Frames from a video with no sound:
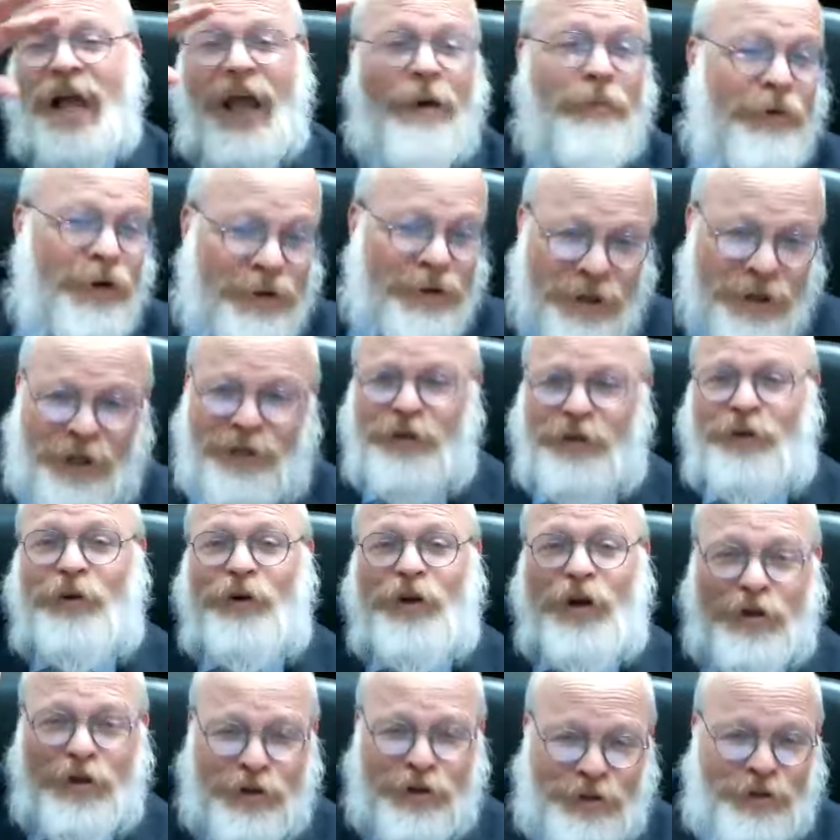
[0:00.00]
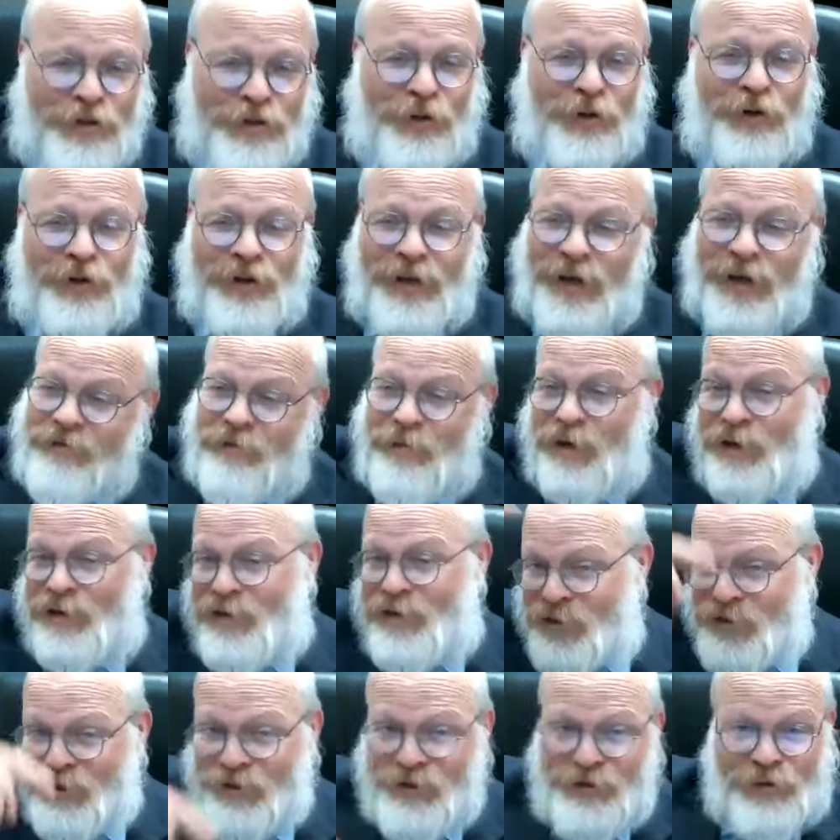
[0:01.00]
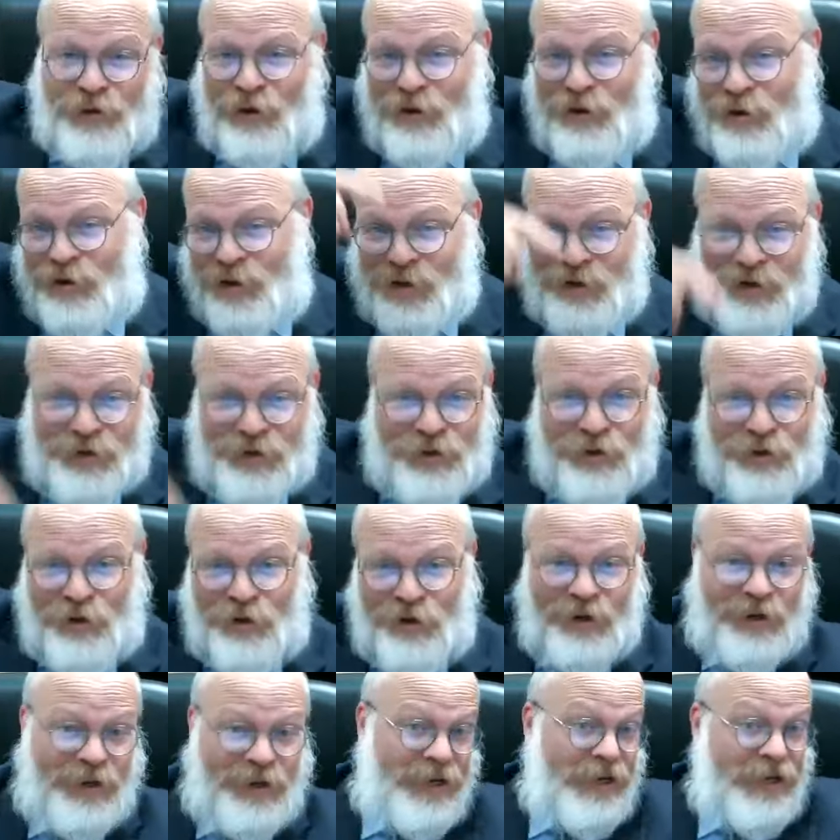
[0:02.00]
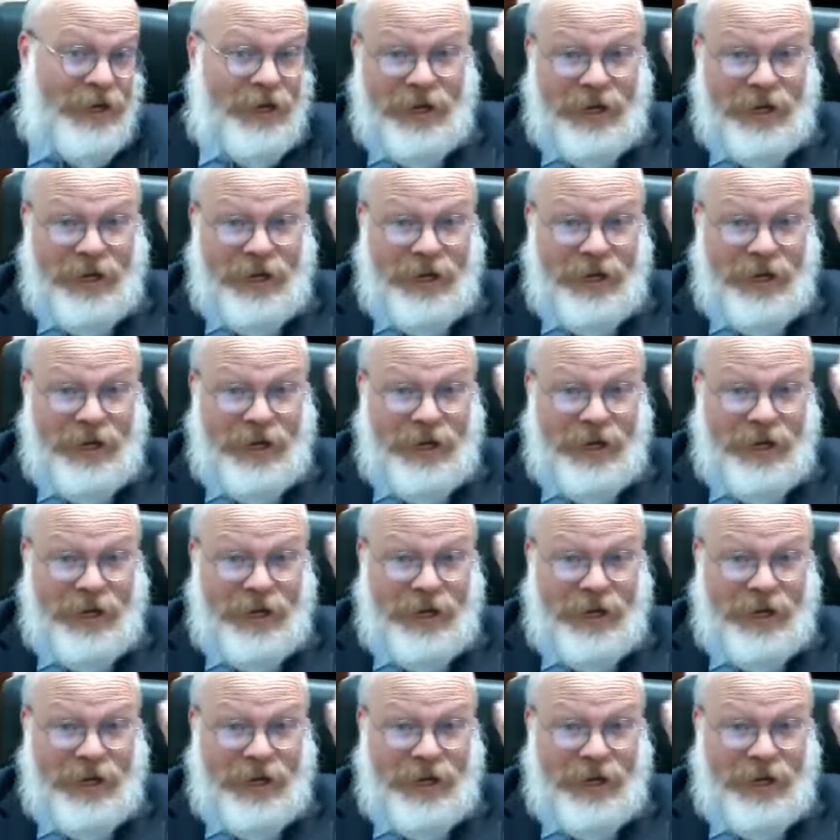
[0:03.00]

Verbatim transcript: I'm going to tell you another story. Everybody tells a story, and the story,